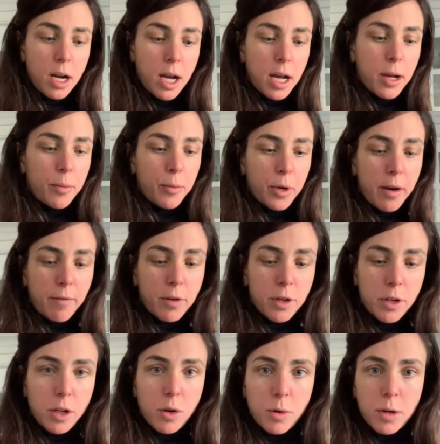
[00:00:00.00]
uh, whatever
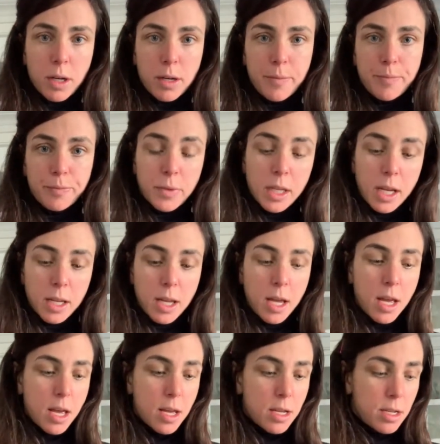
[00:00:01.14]
your
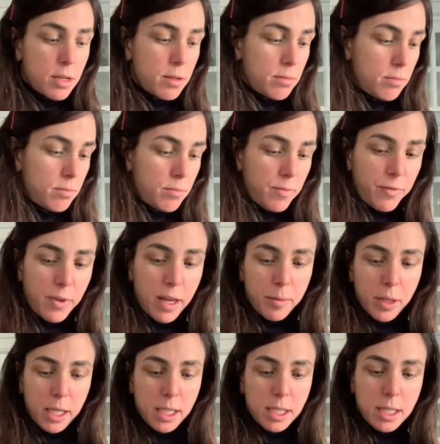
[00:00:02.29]

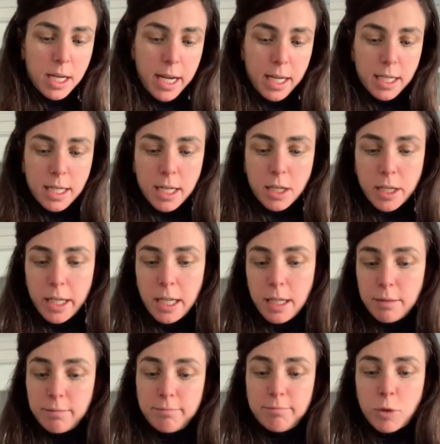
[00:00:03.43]
family's dietary
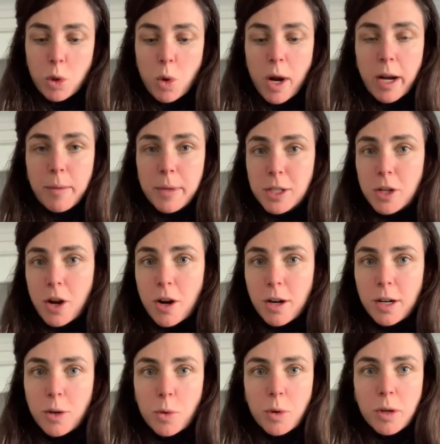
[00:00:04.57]
requirements
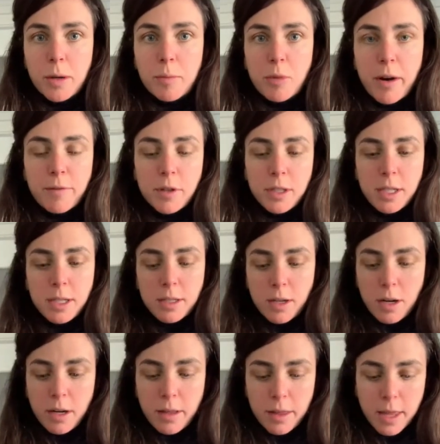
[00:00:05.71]
are or preferences
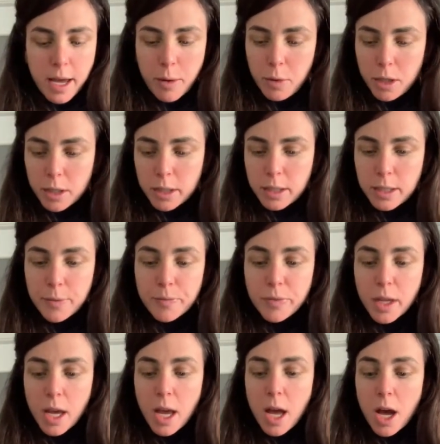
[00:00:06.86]
are, that works.
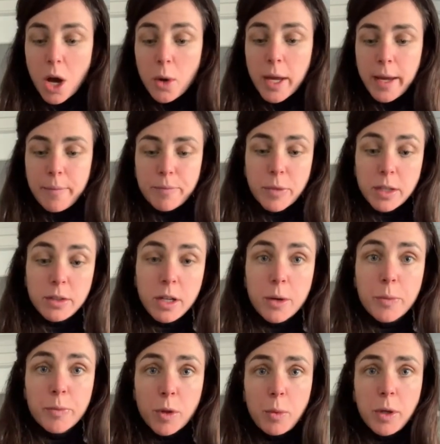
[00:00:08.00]
Okay, so
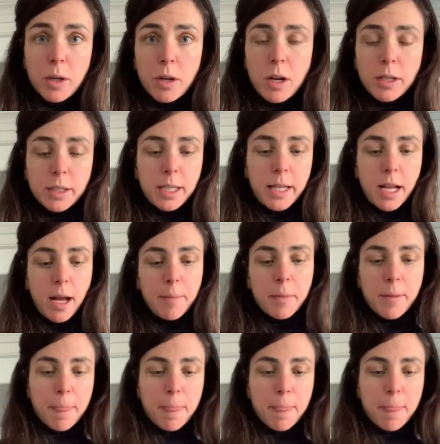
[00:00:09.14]
we are all set up.